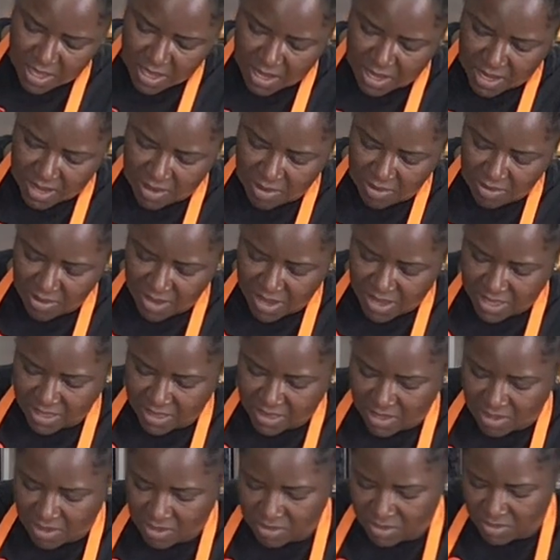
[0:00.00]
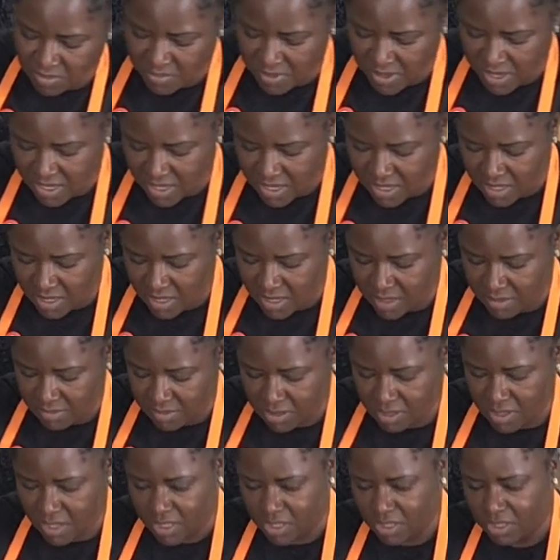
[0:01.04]
And I don't like those big
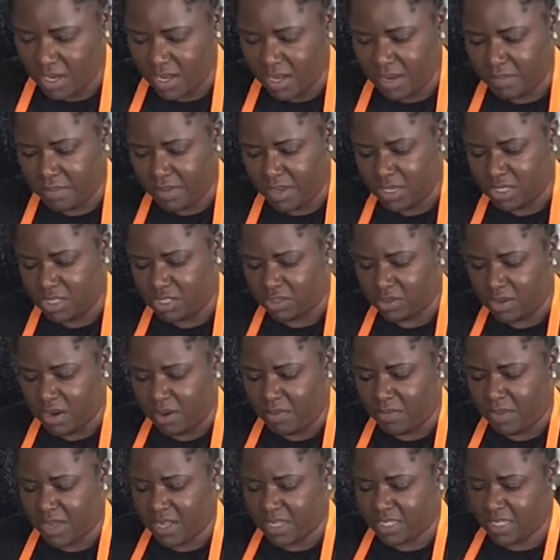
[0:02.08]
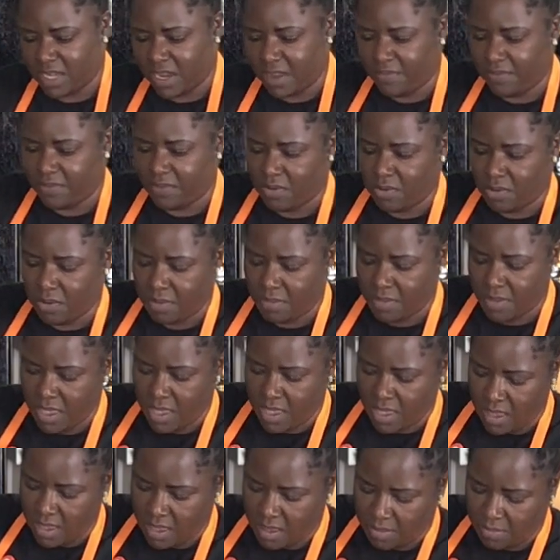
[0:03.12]
clumps, so I try to make sure I watch out for them
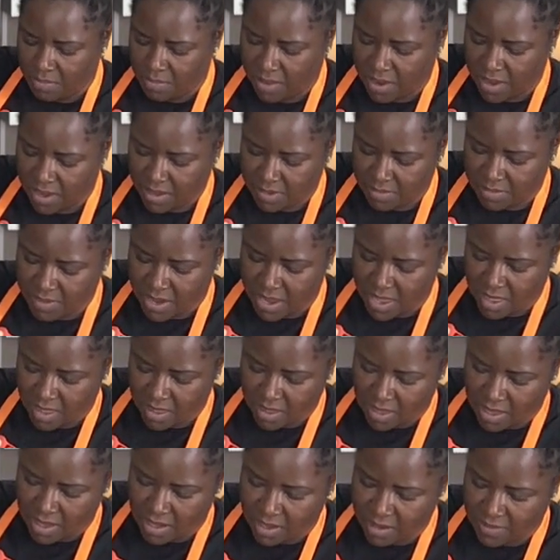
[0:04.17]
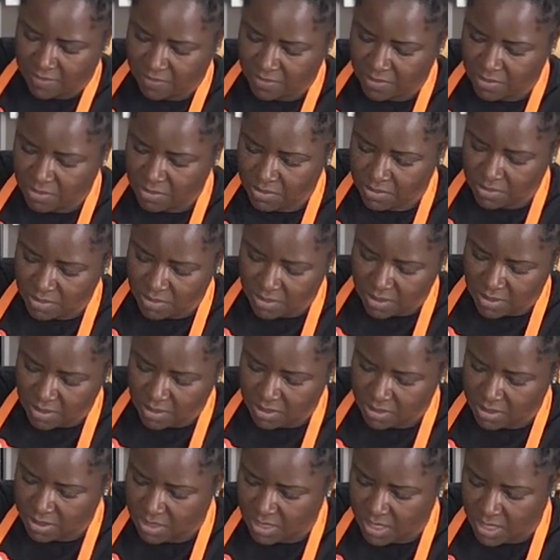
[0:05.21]
and break them down. And if you'll
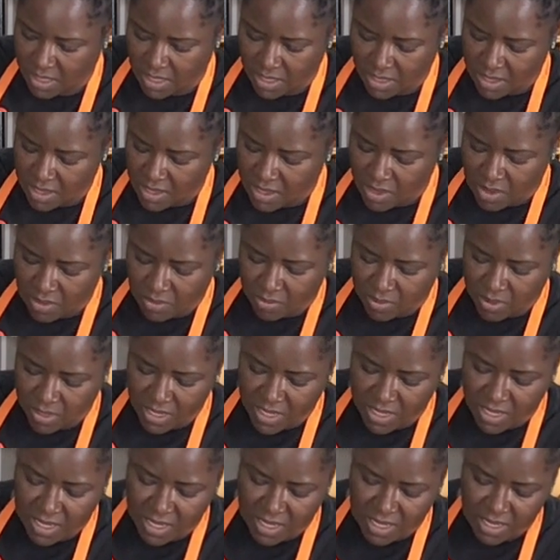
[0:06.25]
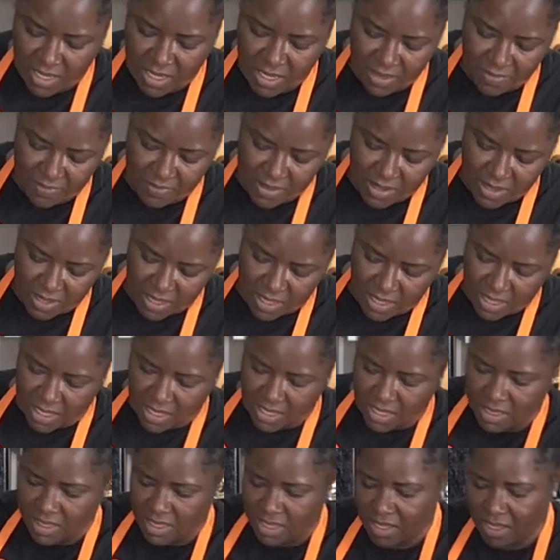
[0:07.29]
see, we didn't even
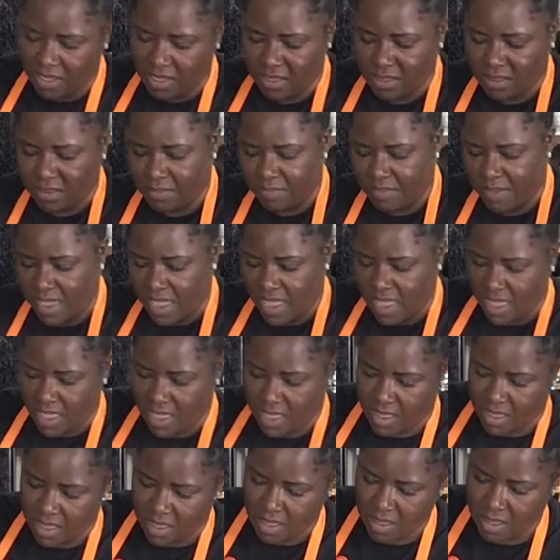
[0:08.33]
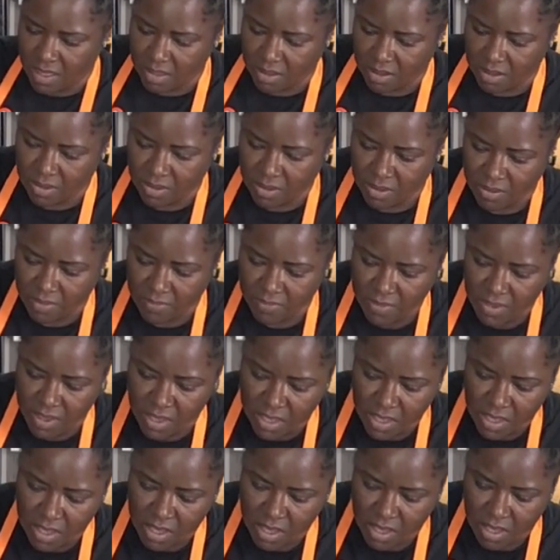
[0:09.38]
need the other bag of
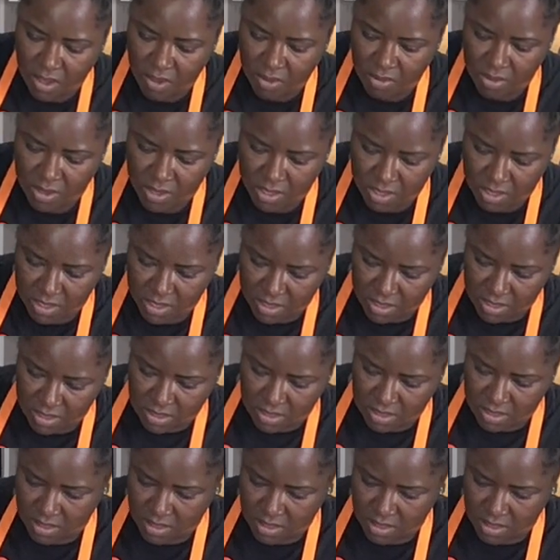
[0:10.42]
coconut.